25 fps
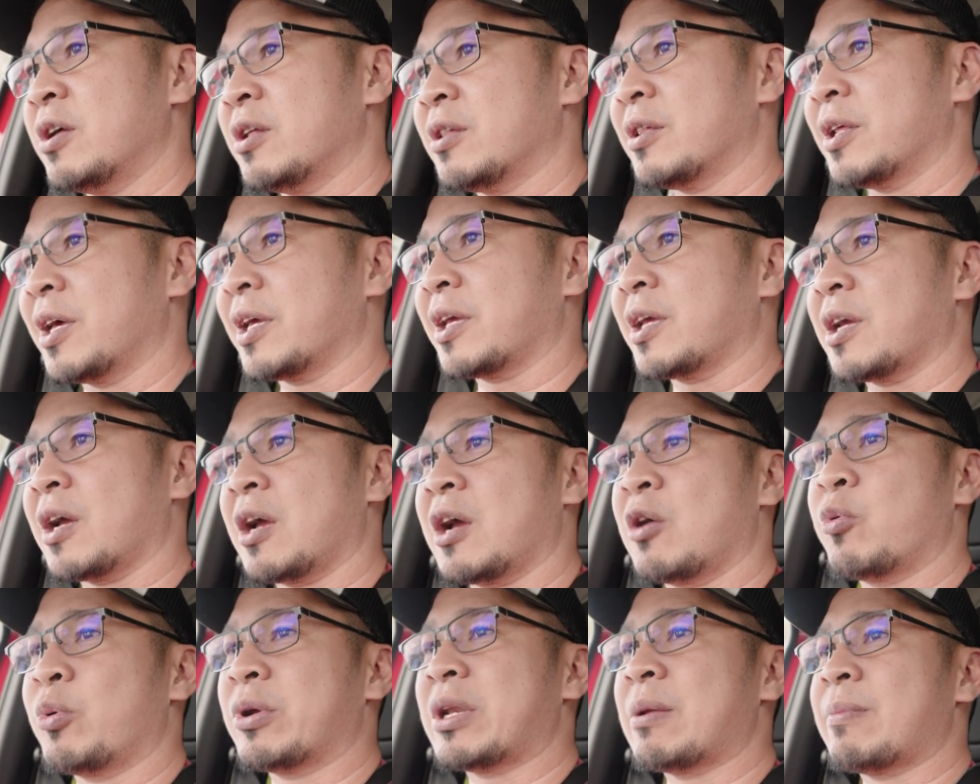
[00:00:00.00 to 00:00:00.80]
Like
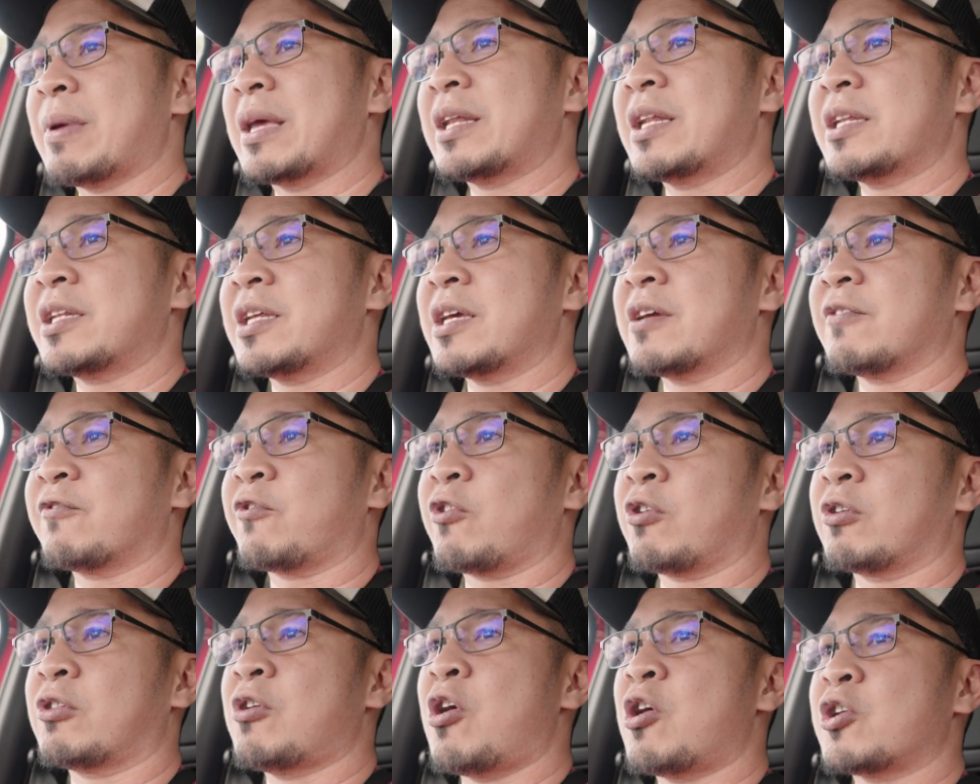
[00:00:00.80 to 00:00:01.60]
when I'm editing
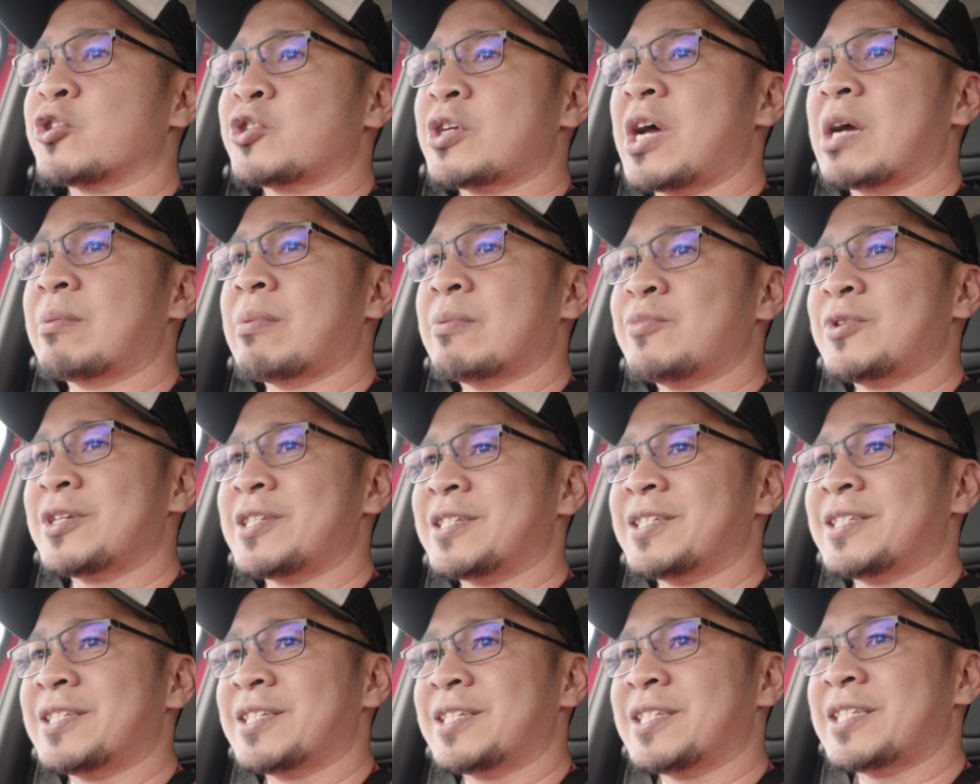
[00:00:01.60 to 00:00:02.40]
for a long time, I'm
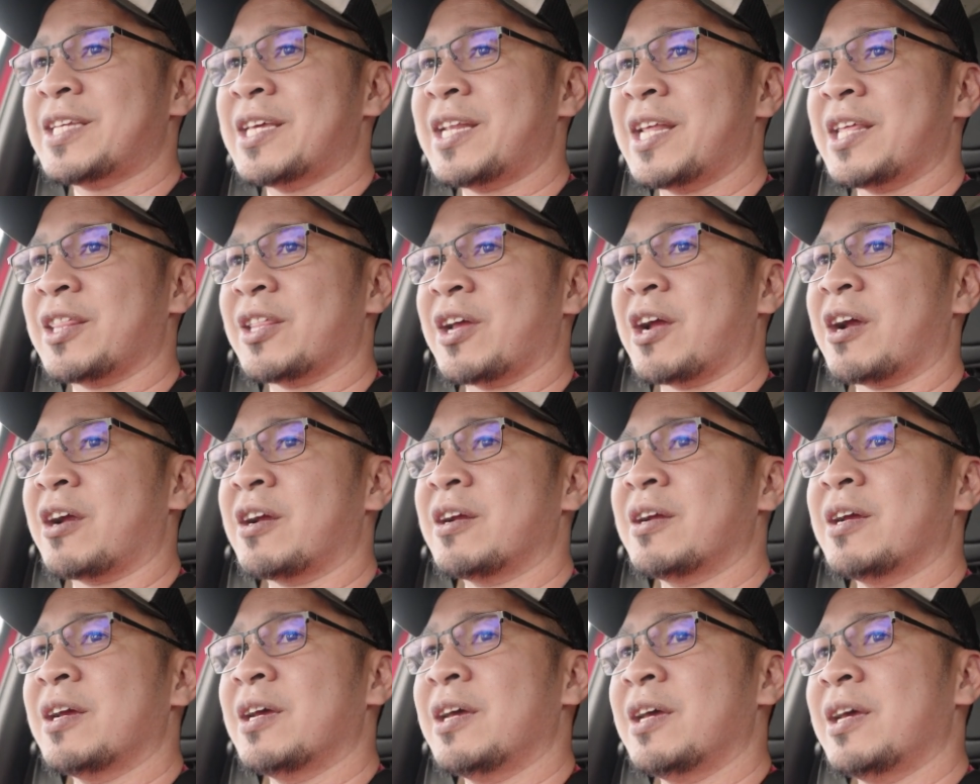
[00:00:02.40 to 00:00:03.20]
just sitting
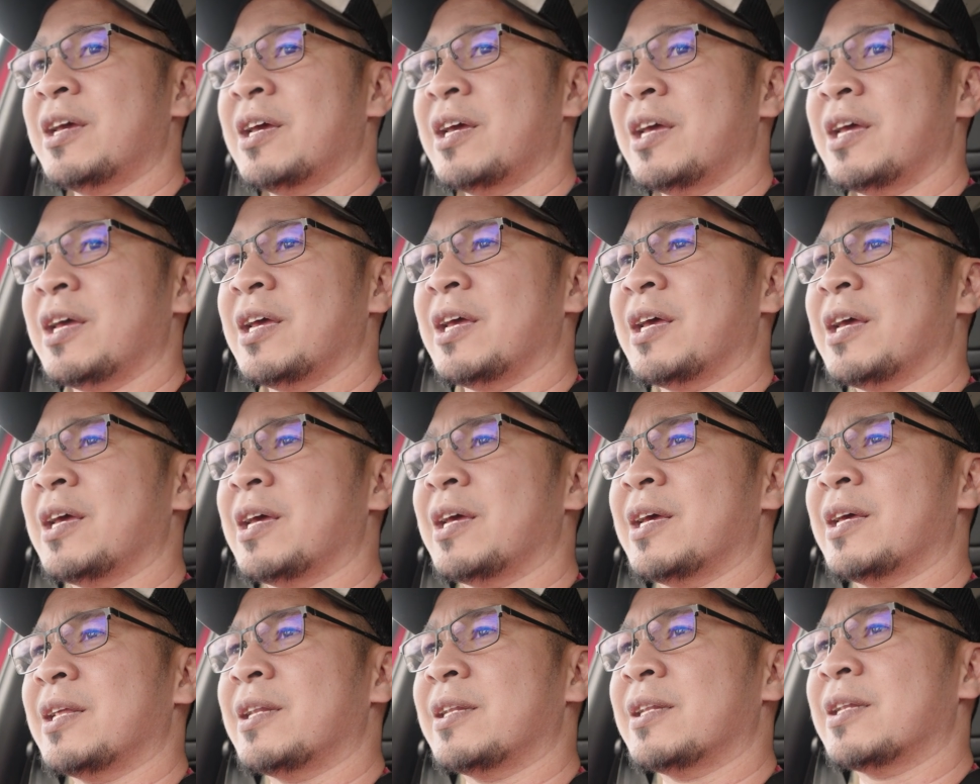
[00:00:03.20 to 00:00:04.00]
there,
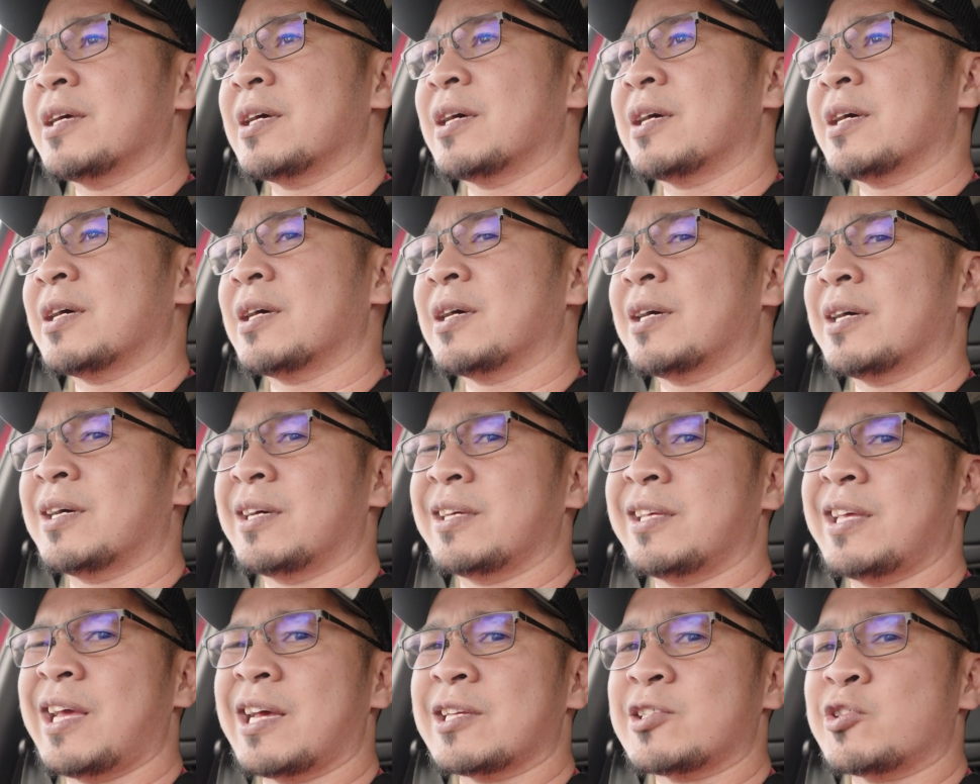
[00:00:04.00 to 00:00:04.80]
and
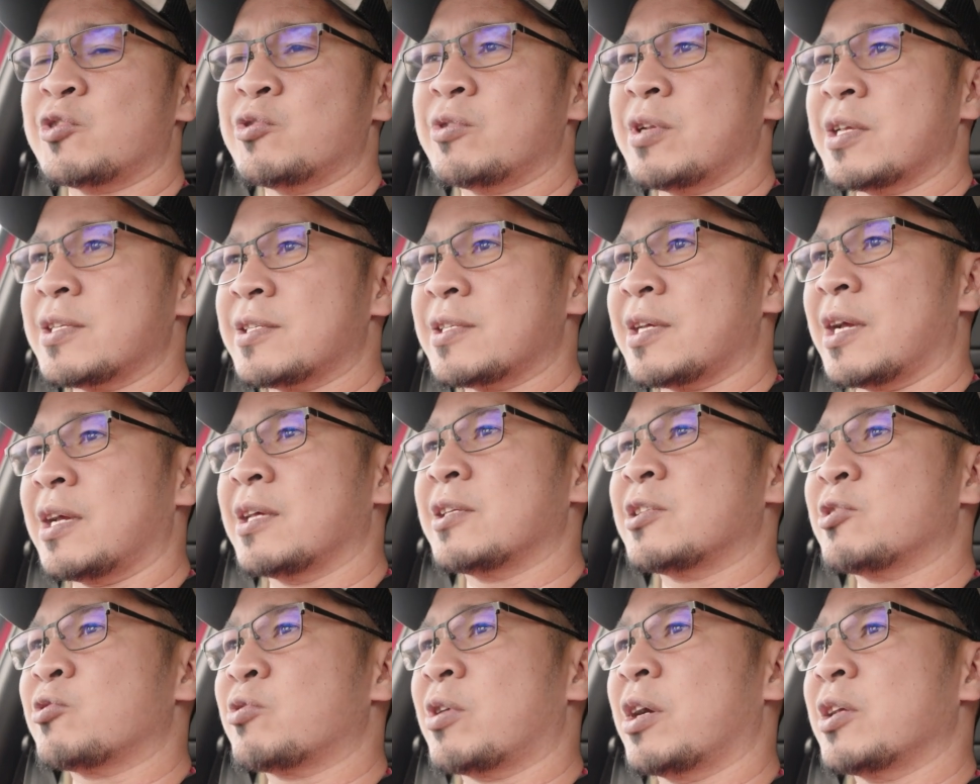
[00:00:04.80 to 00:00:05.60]
yeah, as soon as
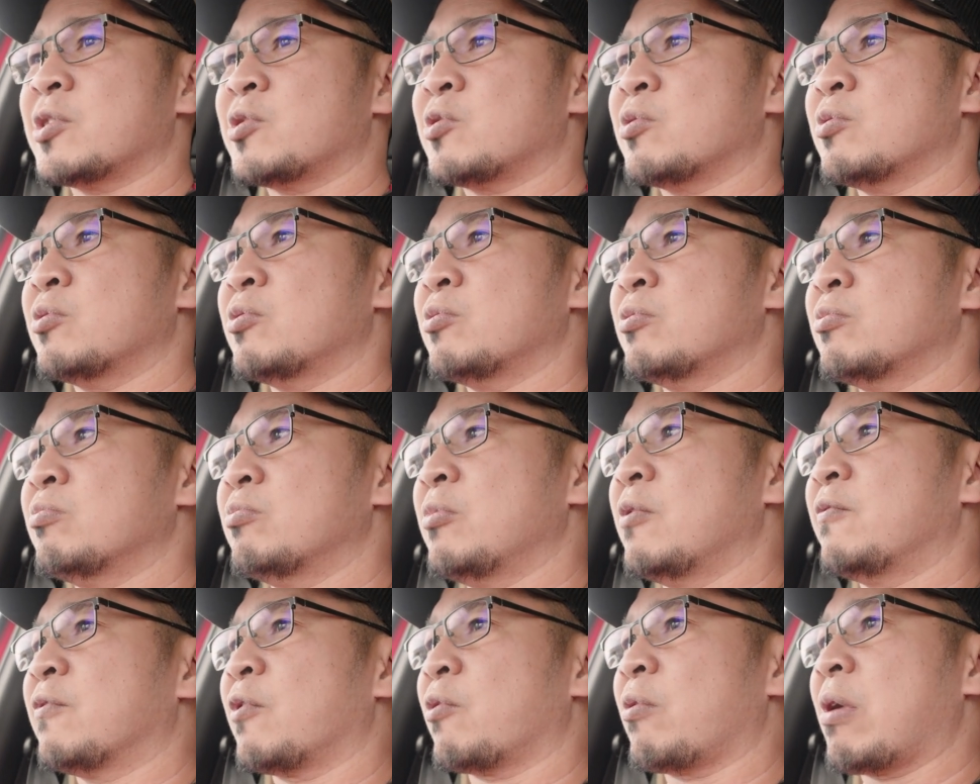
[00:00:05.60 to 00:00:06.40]
I try to
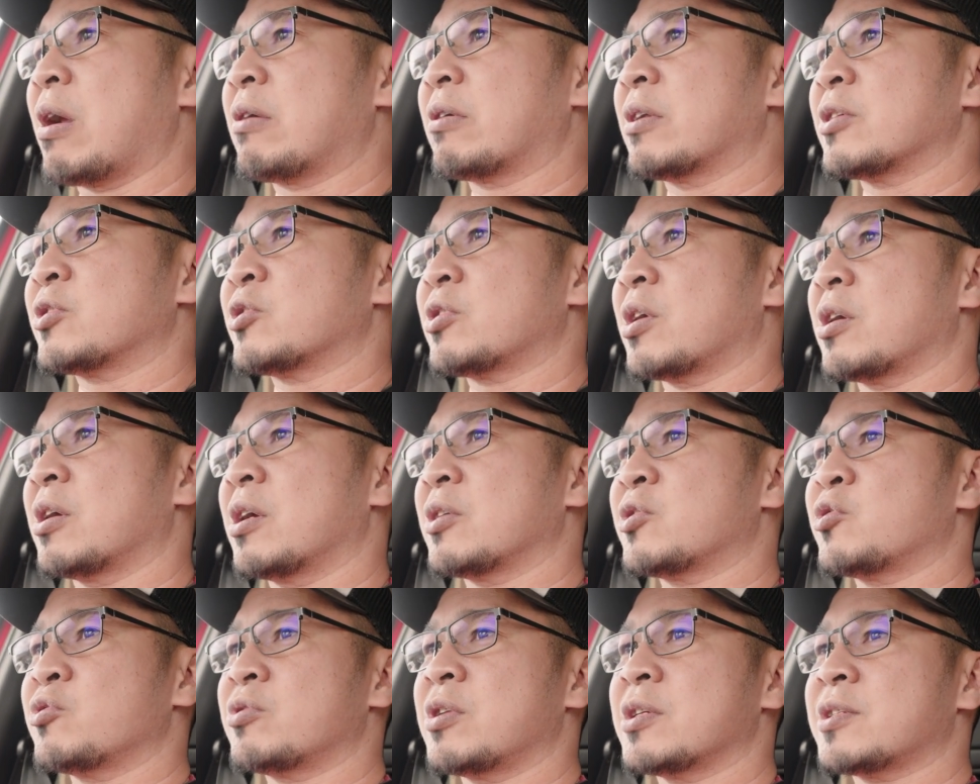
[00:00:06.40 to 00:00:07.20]
move around, as
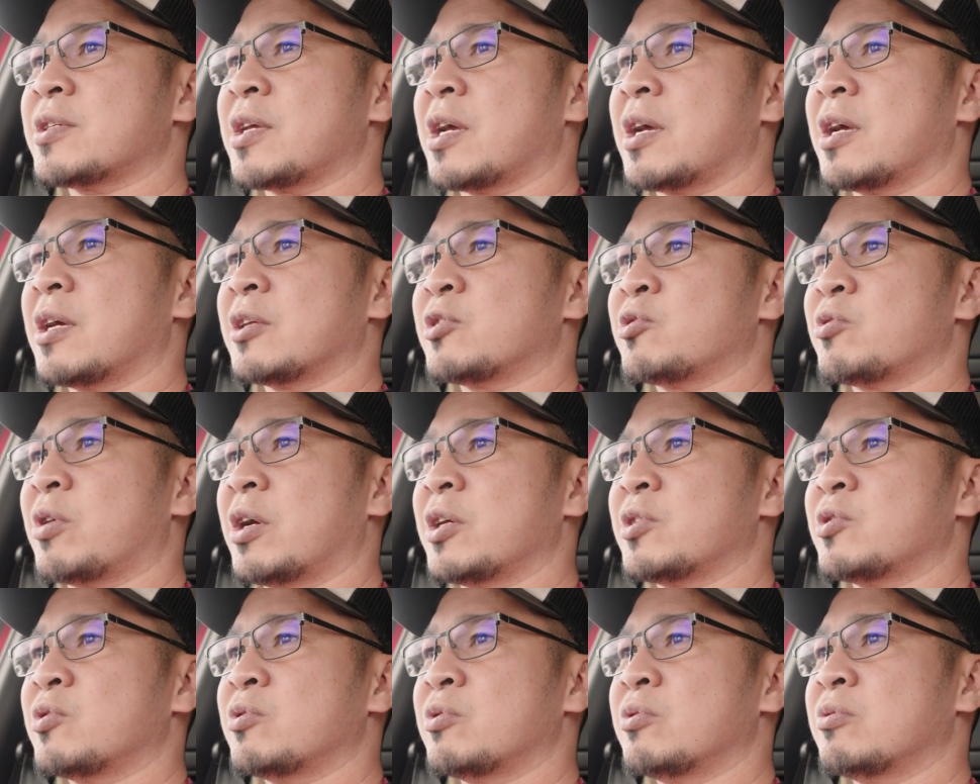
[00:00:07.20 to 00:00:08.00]
soon as I
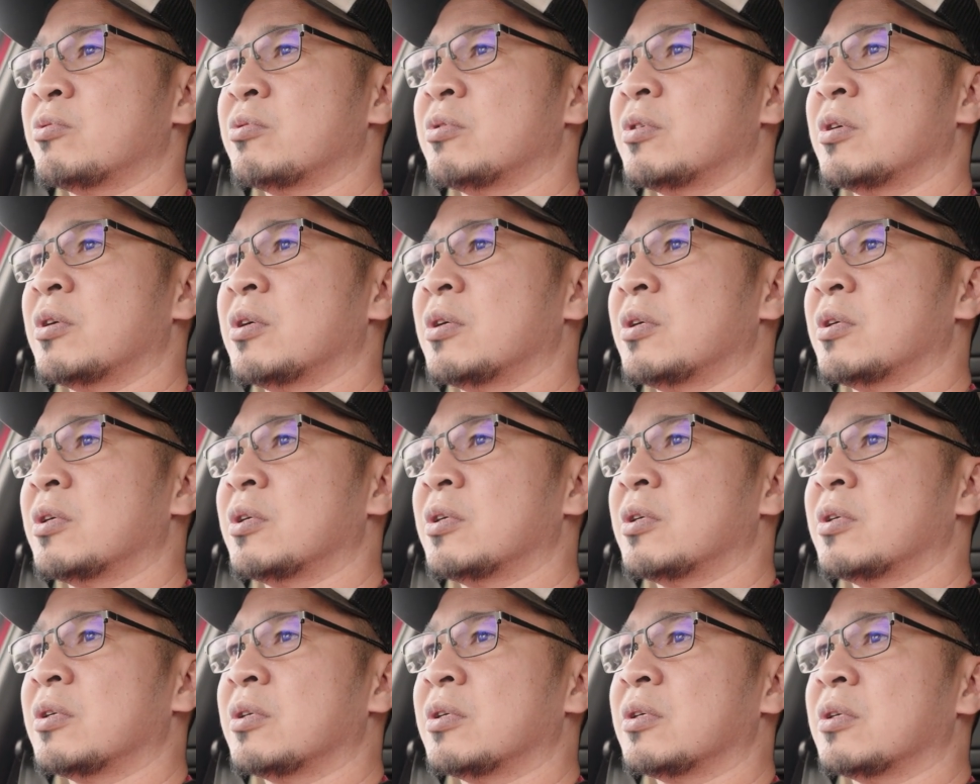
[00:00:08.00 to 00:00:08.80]
try to,
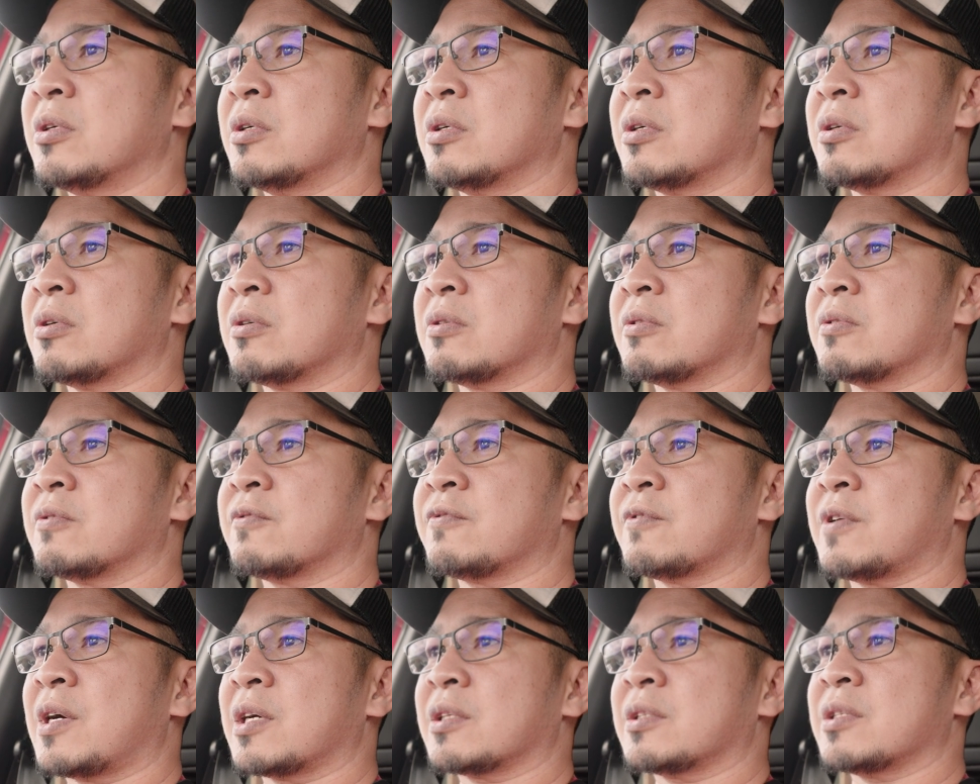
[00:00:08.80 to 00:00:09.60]
oh
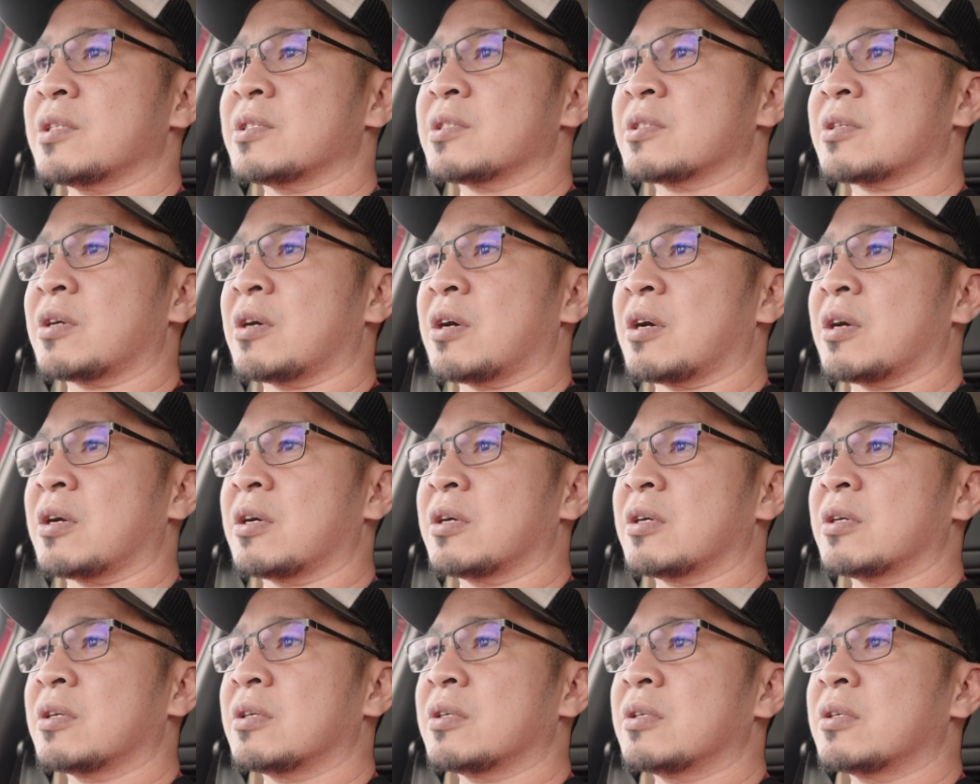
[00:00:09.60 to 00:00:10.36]
fuck this car,